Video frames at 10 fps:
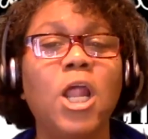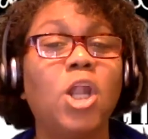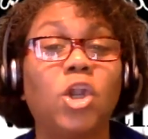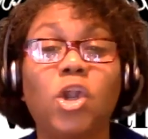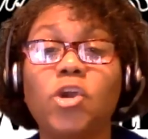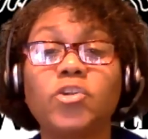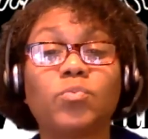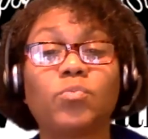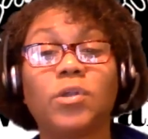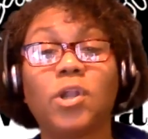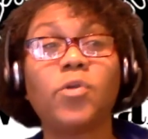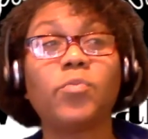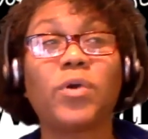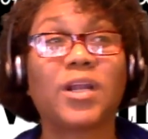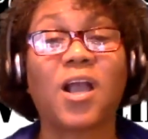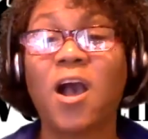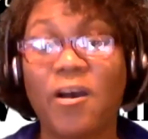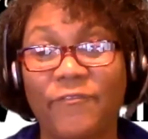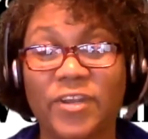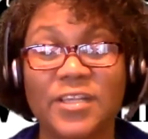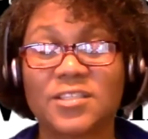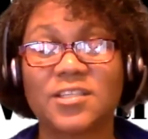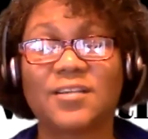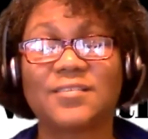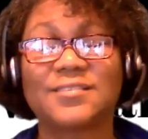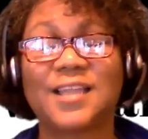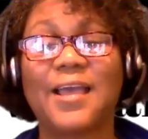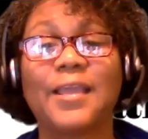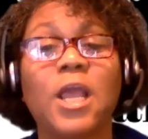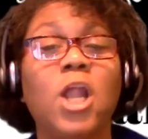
Learn what confidence looks like.